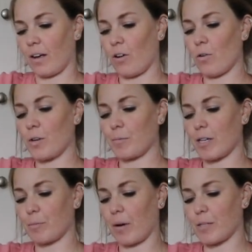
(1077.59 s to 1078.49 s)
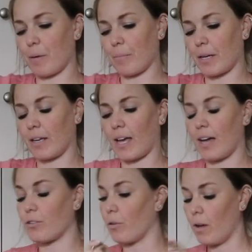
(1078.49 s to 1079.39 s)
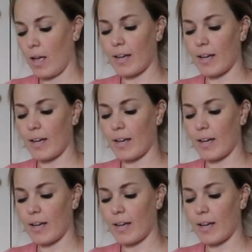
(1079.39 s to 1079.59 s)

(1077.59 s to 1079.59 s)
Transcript: Oh, it's my spice pumpkin candle.